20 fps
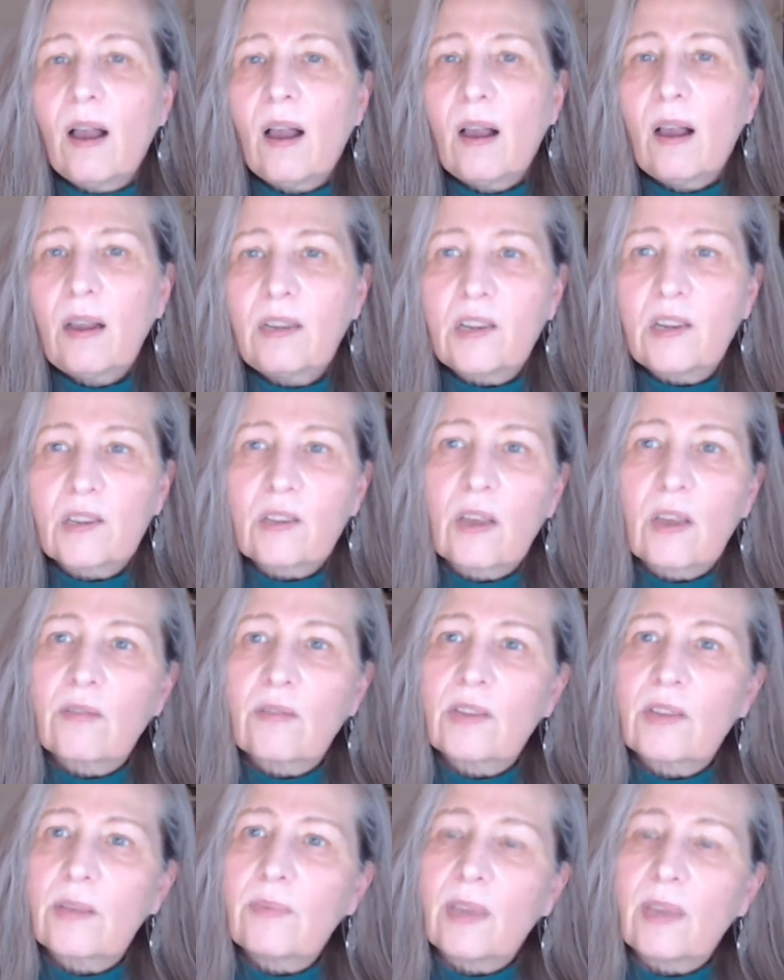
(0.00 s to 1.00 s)
I just thought
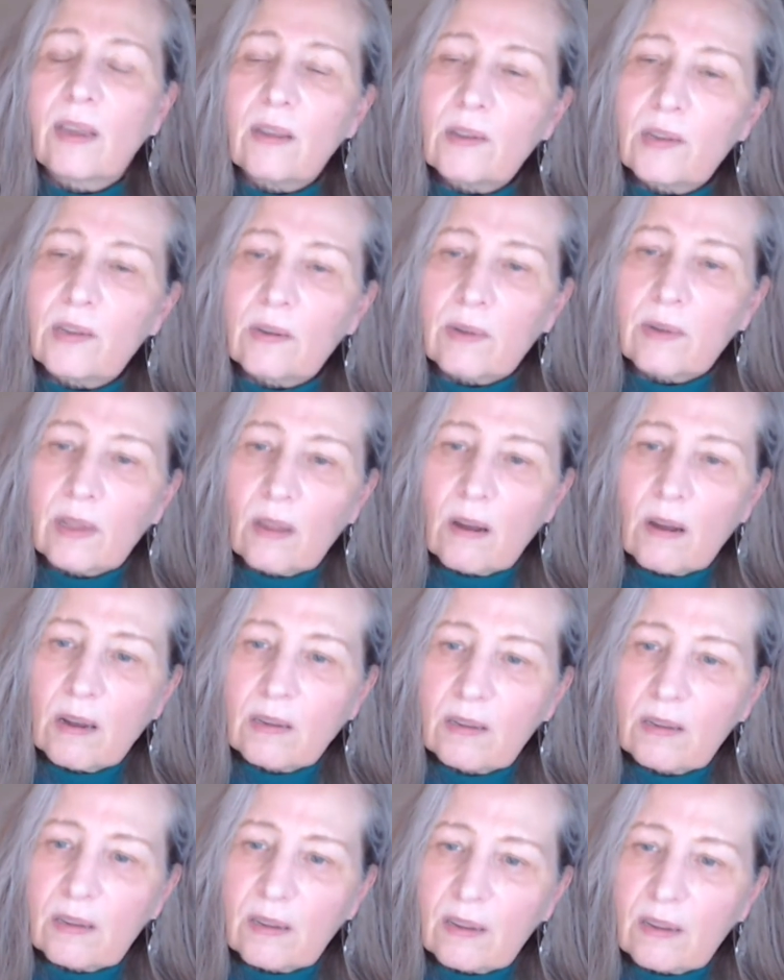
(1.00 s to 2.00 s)
of something else that we
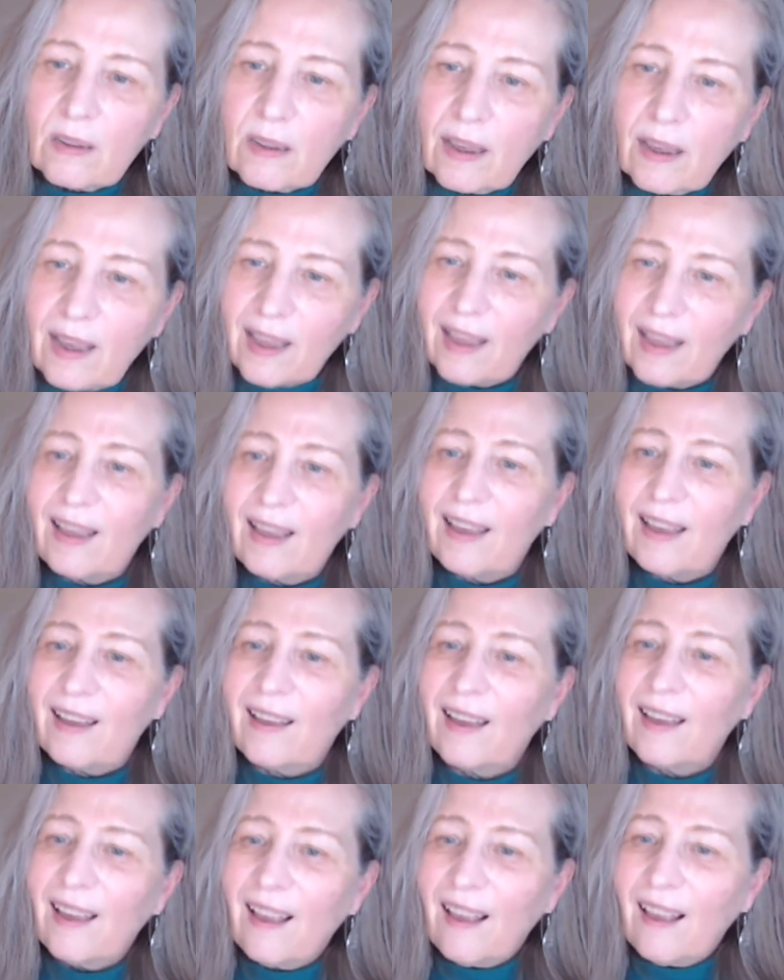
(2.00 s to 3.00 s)
lost.
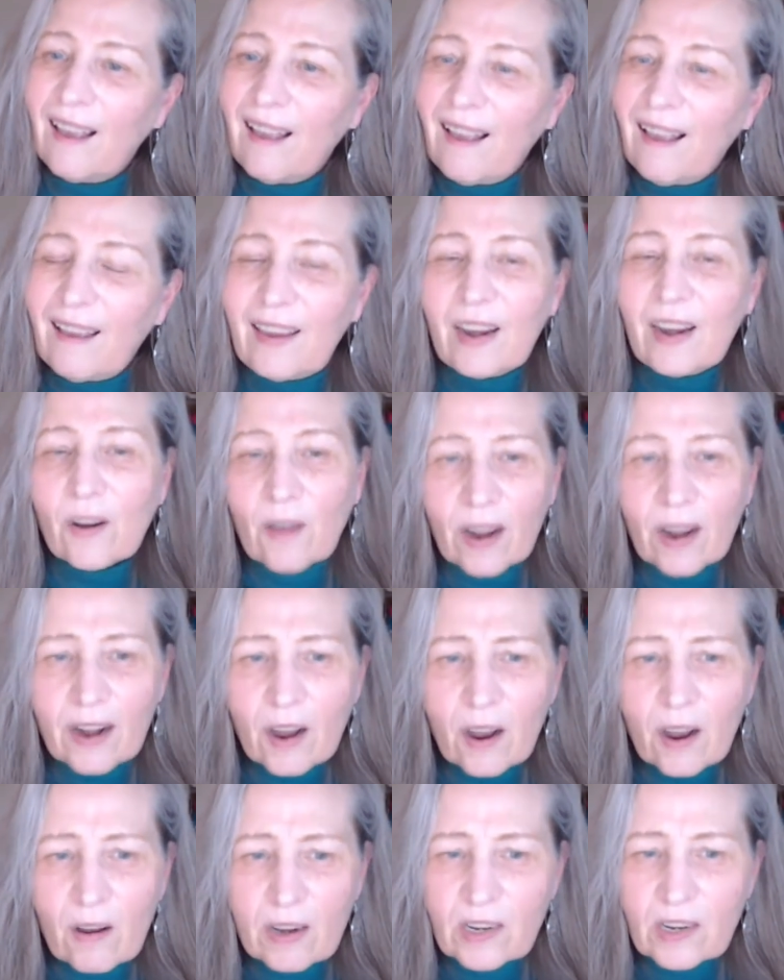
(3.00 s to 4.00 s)

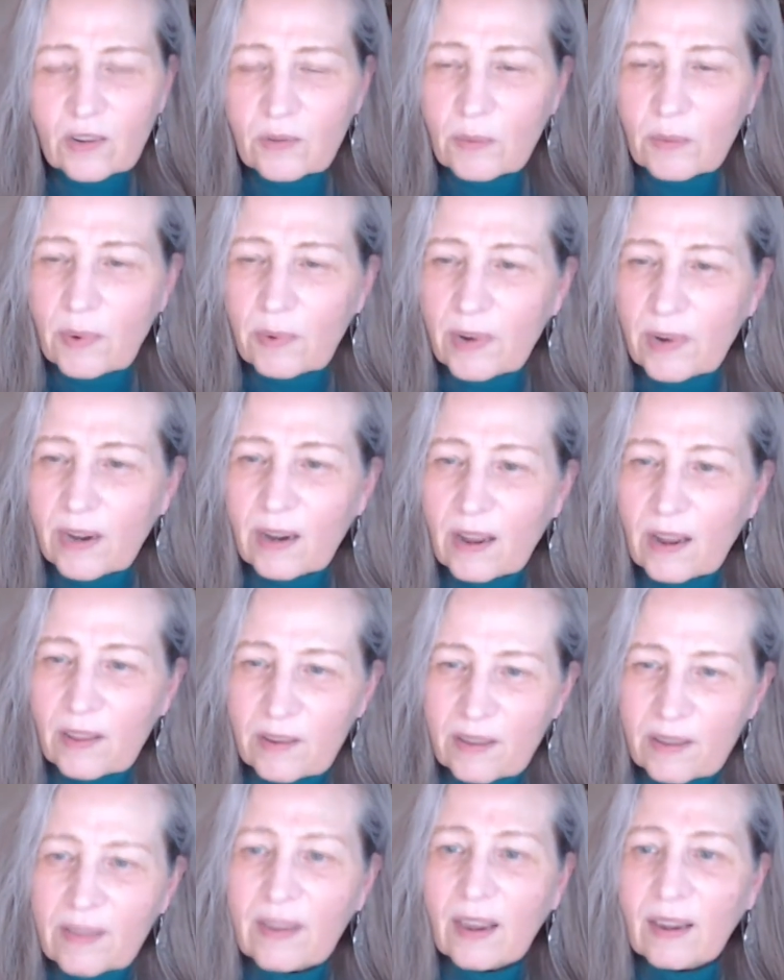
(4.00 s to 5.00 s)
And I just remembered
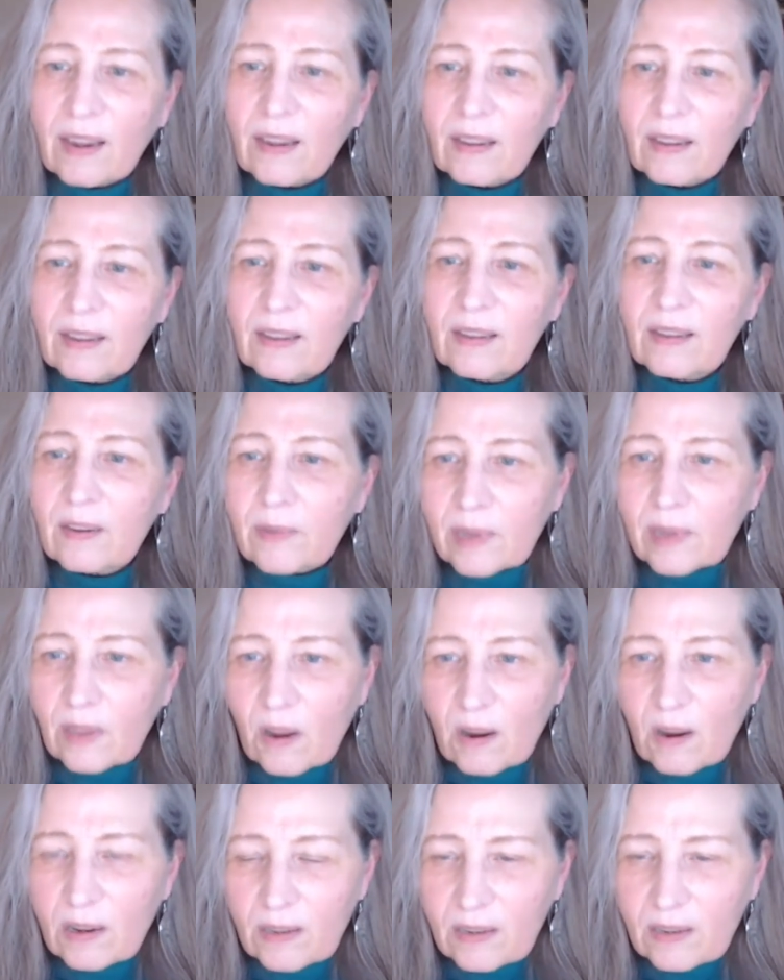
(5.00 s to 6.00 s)
another thing that we
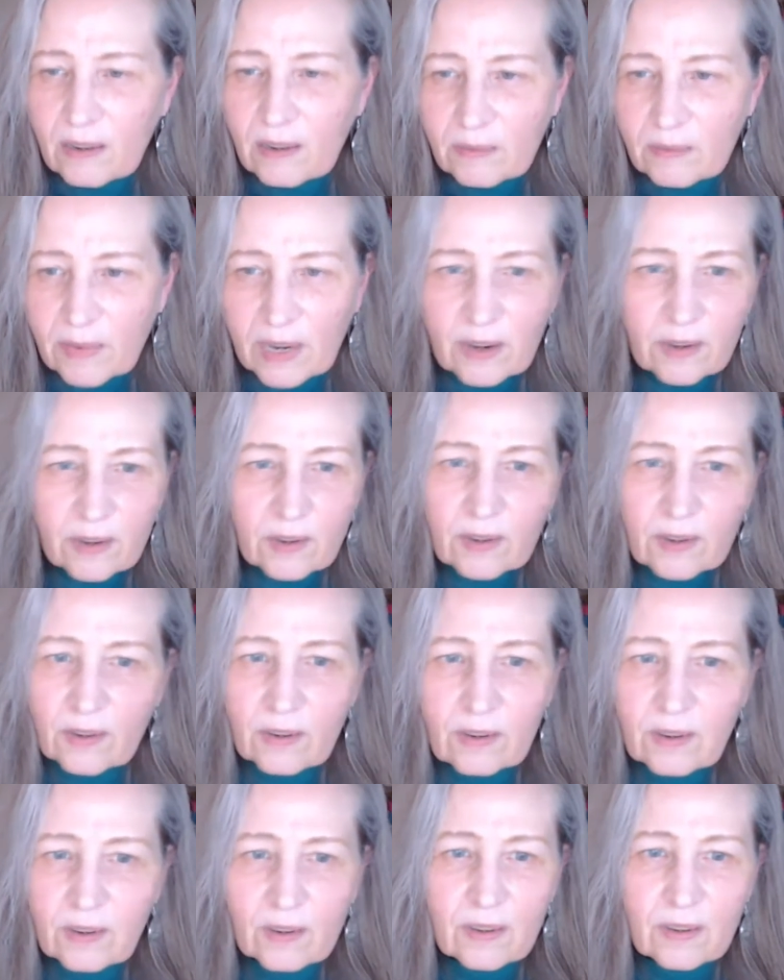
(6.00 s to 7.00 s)
lost, because
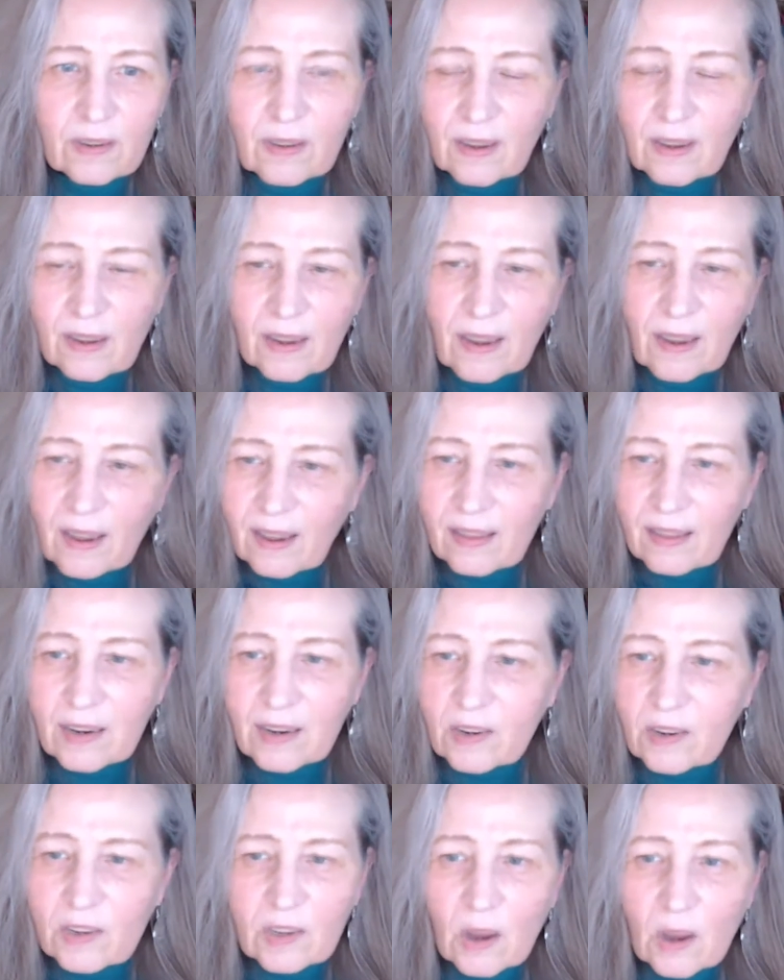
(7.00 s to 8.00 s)

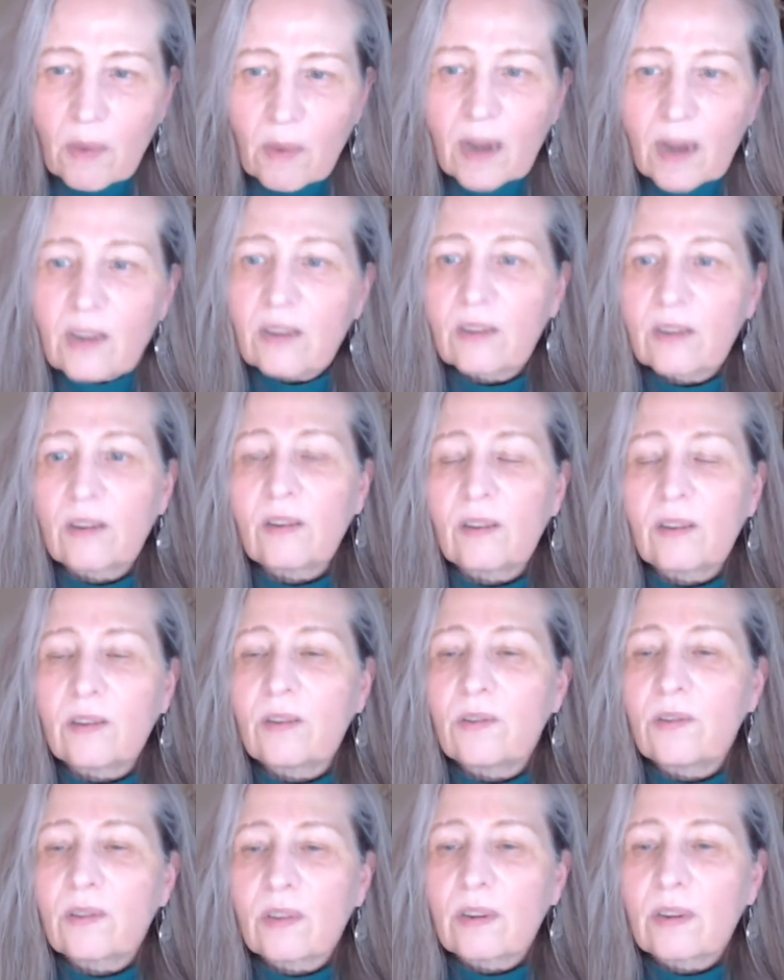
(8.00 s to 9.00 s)
there's so much that you
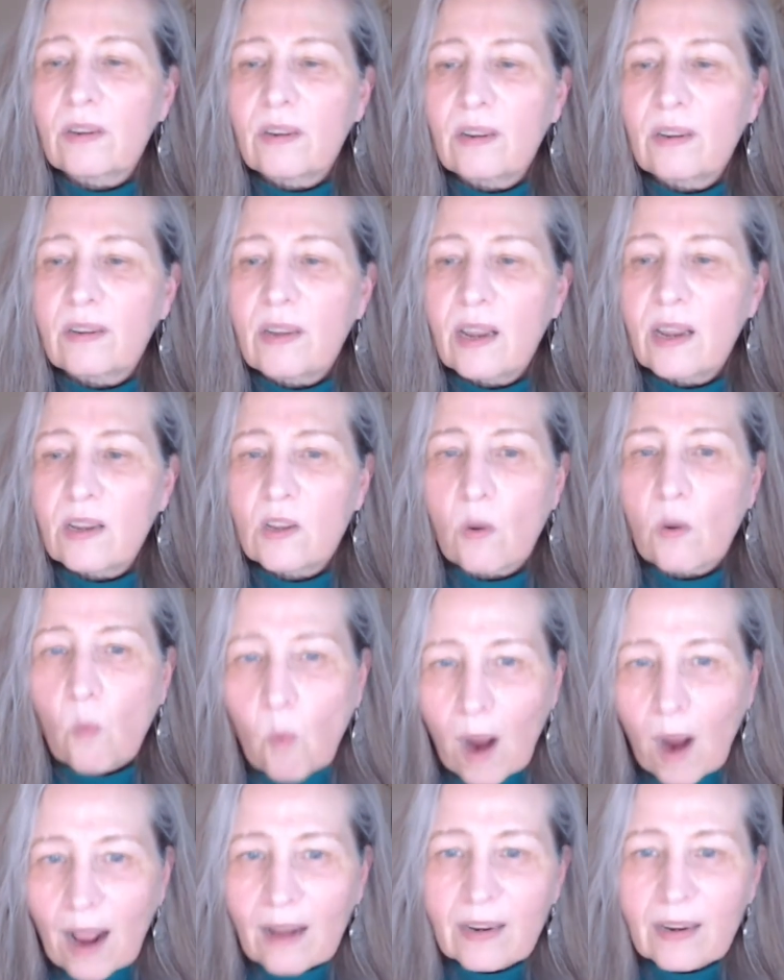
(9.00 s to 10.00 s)
lose that it takes a
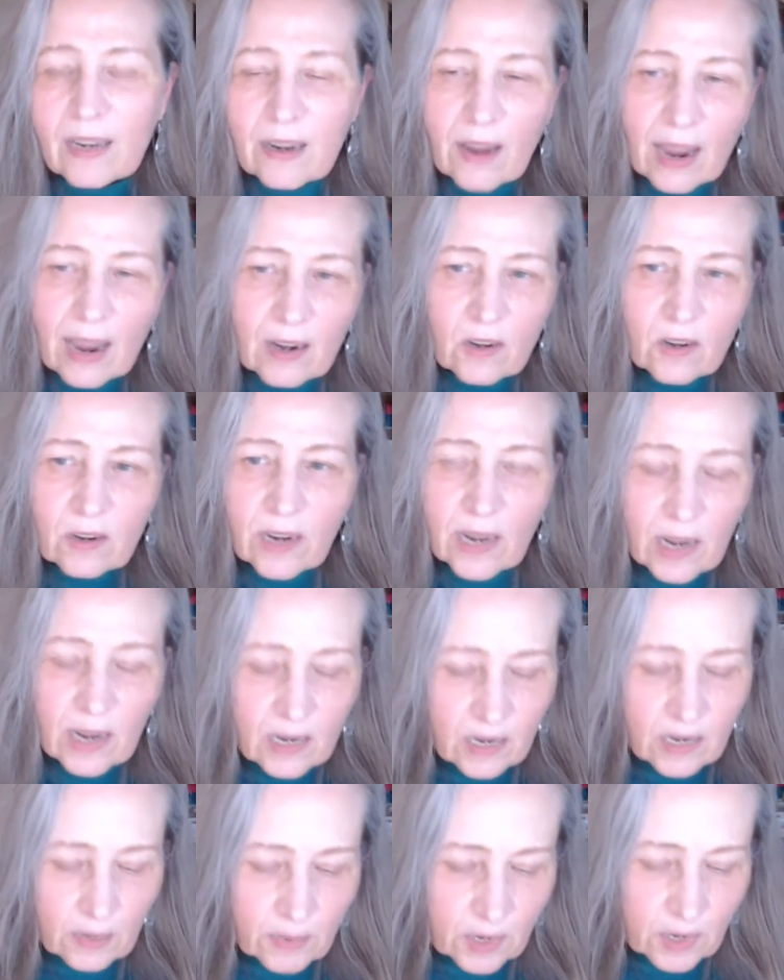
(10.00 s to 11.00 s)
while that you actually
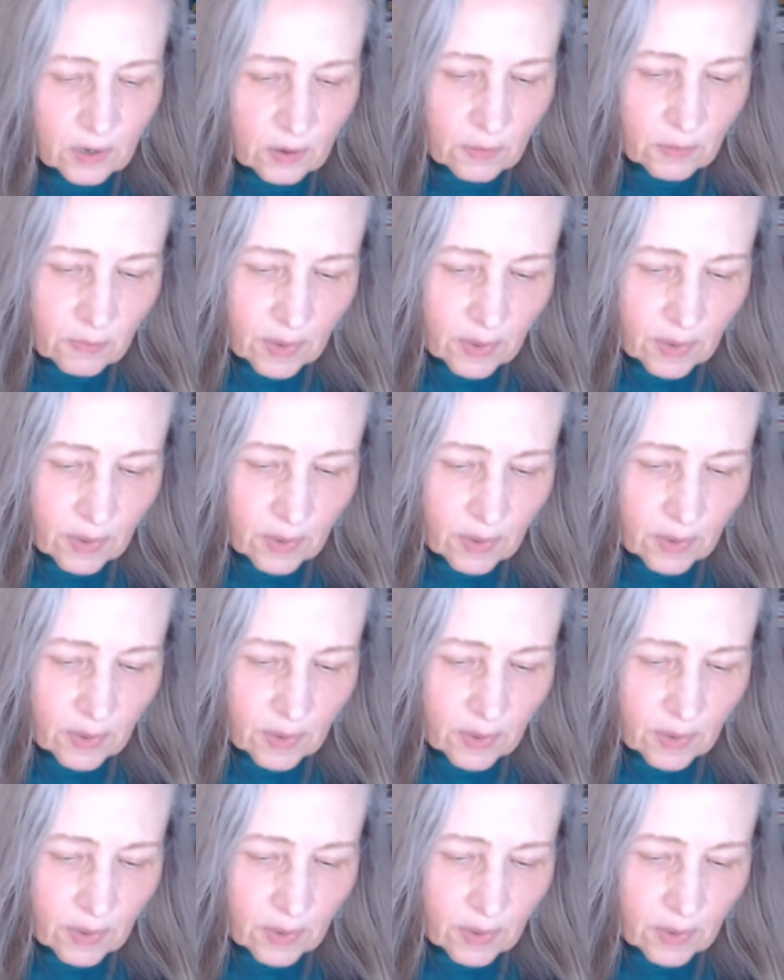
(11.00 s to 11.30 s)
catch up to you.